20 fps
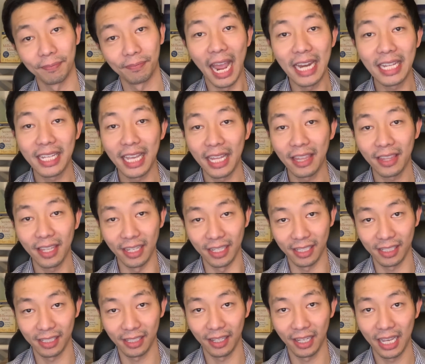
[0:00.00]
And get
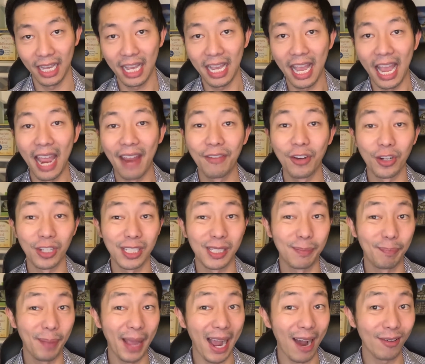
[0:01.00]
this, if your
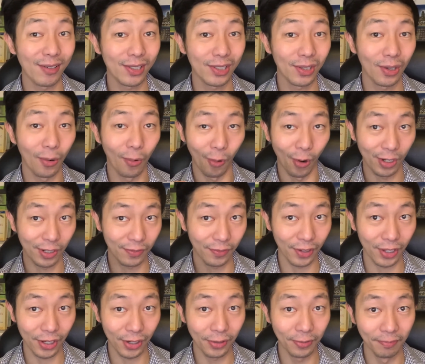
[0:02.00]
spouse works for
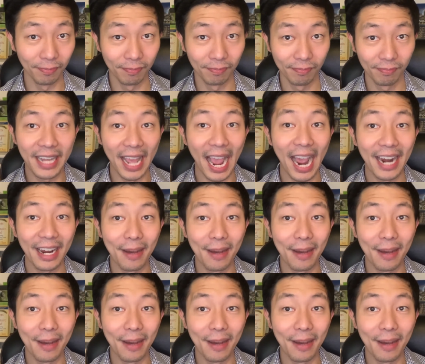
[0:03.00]
you, that